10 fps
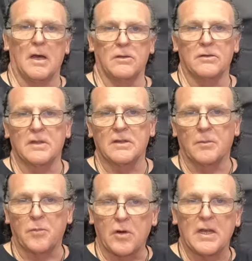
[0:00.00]
Other than the
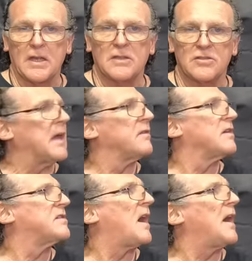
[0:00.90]
bridge and the
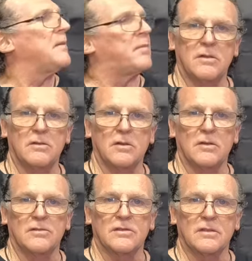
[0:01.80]
type
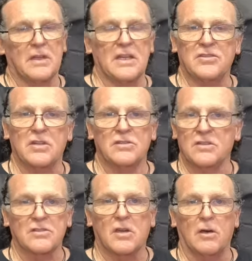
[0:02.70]
tuners, they should have
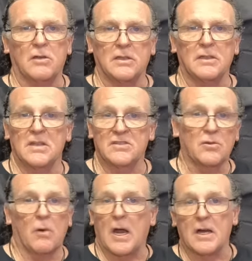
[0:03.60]
just called it the
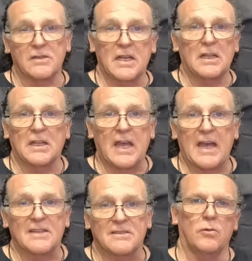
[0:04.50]
Squier
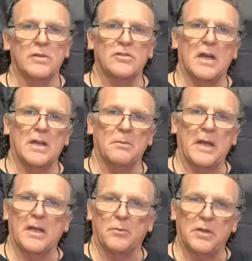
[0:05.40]
Telecast. Quit trying to
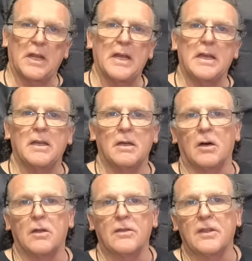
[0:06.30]
make a play
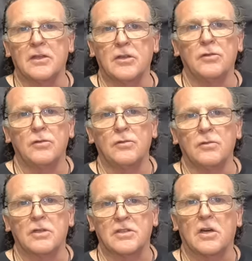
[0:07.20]
on the new
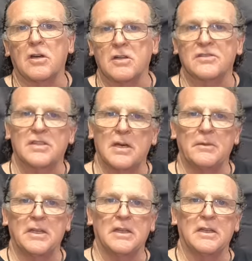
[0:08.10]
guitarists
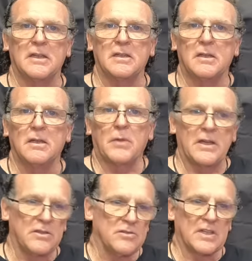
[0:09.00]
coming in by
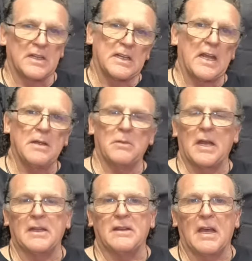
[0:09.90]
using a name
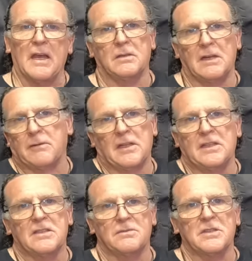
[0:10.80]
like that. It really
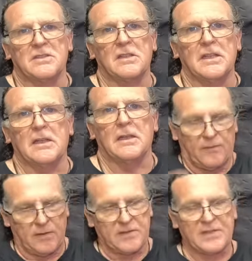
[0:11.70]
is misleading.
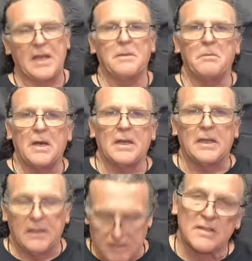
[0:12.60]
For the same
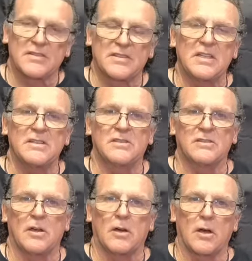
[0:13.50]
money, this Tease
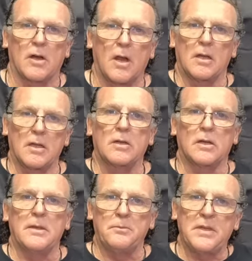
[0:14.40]
guitar
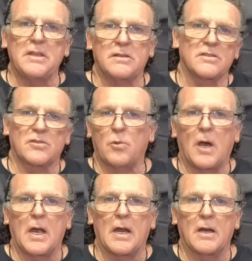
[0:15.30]
literally beat the
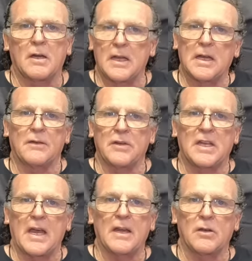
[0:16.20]
Squier in every
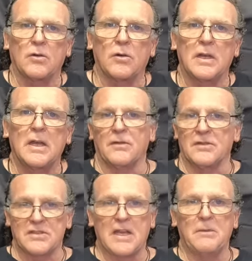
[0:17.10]
category for the
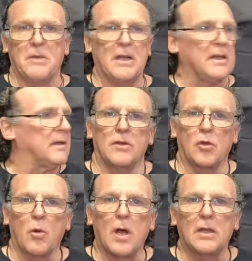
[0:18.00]
same money. The
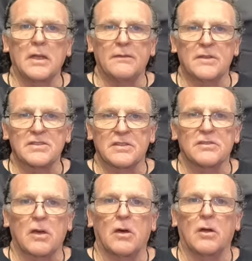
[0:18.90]
quality of this
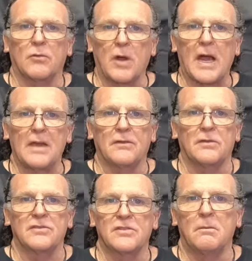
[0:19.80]
guitar
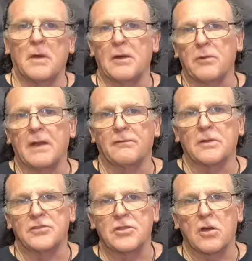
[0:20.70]
rivals my
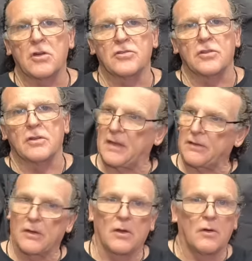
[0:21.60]
Reverend Charger. I think
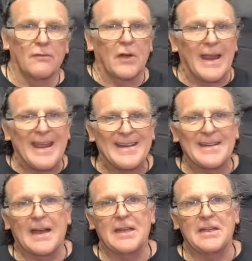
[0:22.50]
they're going for
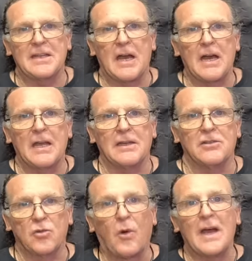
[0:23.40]
$899,
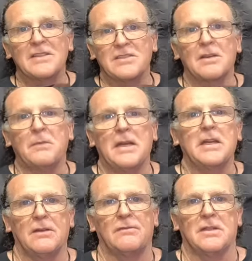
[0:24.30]
twice the money
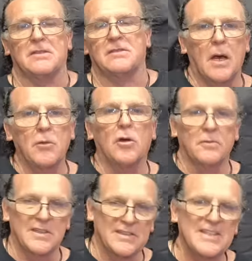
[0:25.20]
of this. I'm going with
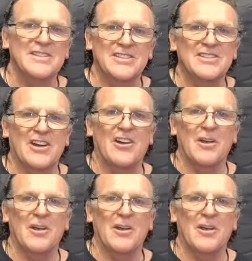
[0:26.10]
the Tease guitar.